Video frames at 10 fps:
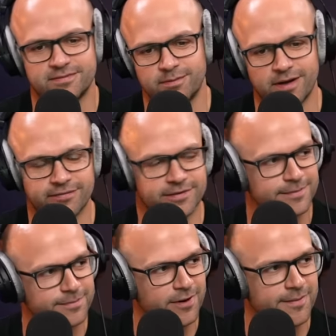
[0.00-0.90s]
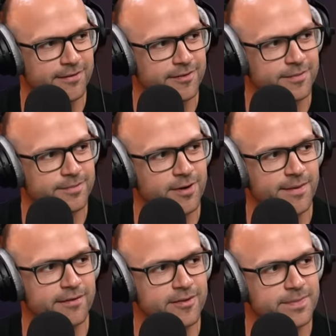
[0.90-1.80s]
whatever, put him out
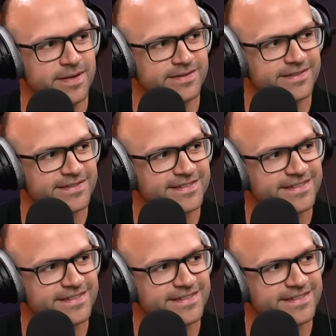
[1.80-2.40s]
with the bins?